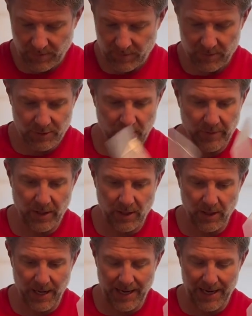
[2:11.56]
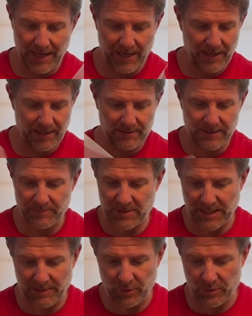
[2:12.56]
So we got zip
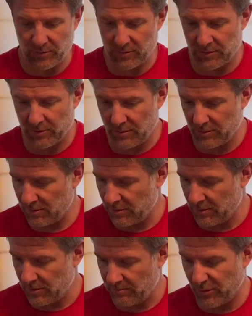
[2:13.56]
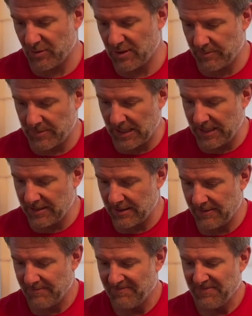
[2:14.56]
tie boot zip ties,
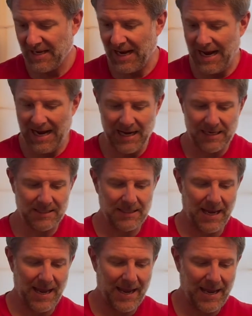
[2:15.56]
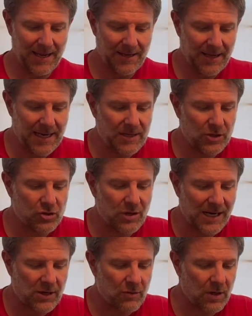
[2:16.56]
and inner
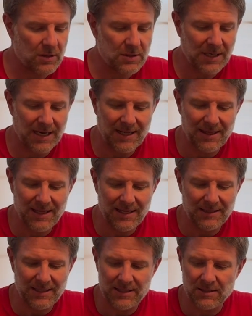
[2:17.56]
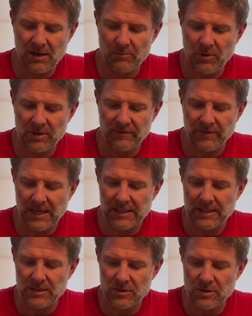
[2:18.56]
track rods. And I think these are modified
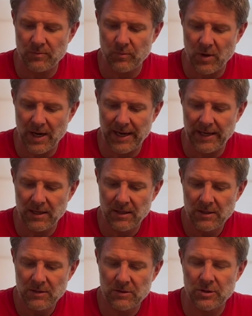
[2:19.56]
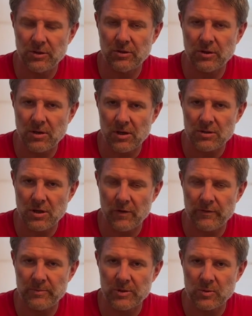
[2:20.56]
in some way to do the
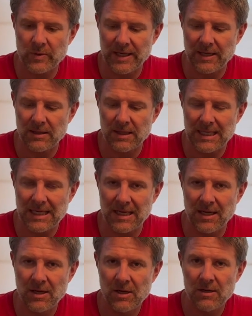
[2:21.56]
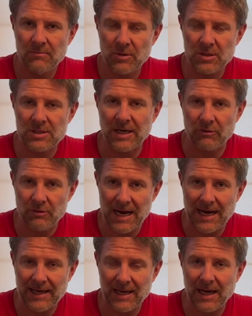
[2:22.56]
crossover between the Mustang
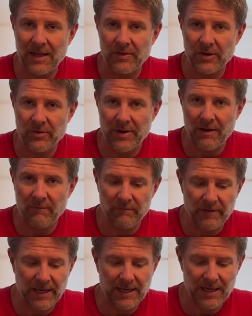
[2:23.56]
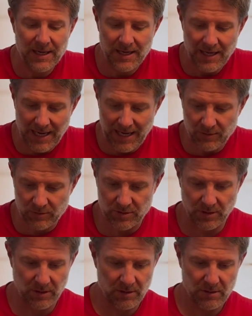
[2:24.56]
rack and the Crown Vic outer